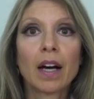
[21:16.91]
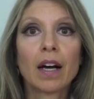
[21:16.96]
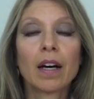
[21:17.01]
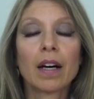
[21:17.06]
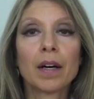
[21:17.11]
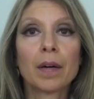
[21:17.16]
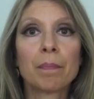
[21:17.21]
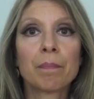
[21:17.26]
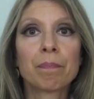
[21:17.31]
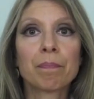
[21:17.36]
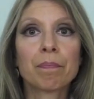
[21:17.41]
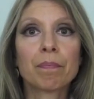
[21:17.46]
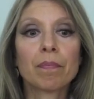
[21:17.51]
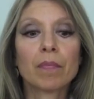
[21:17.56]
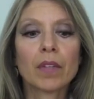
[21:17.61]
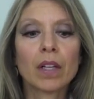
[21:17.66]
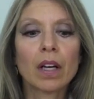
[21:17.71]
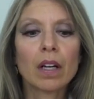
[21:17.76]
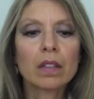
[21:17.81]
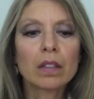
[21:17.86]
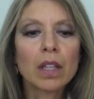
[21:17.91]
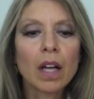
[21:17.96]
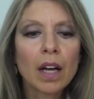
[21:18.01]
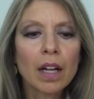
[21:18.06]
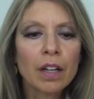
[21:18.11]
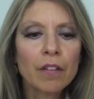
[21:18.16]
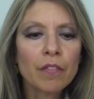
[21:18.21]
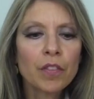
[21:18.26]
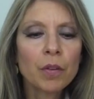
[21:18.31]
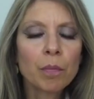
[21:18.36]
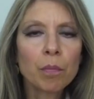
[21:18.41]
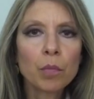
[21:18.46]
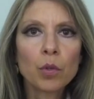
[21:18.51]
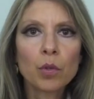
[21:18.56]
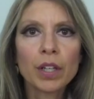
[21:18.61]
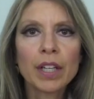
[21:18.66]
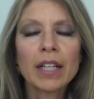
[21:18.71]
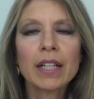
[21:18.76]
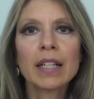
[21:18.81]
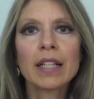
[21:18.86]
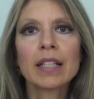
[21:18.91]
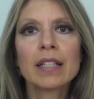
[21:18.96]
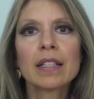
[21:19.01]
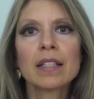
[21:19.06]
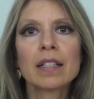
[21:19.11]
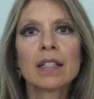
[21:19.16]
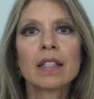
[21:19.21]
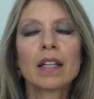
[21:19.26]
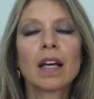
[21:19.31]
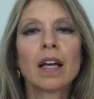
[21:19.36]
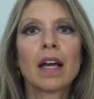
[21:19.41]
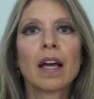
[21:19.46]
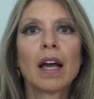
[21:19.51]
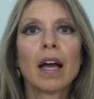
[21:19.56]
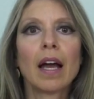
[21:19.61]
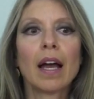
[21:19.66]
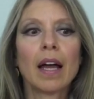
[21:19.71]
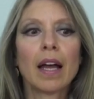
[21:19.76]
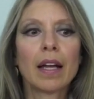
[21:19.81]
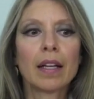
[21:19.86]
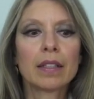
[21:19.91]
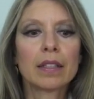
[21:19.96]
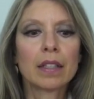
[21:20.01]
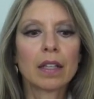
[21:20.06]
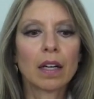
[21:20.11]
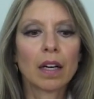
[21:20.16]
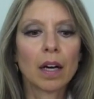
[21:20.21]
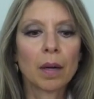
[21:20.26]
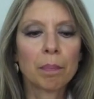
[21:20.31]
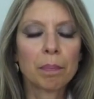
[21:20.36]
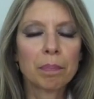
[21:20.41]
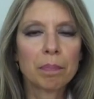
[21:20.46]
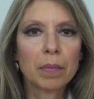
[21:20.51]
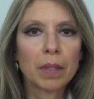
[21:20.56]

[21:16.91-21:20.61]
Um, a lot of the moodiness and uh,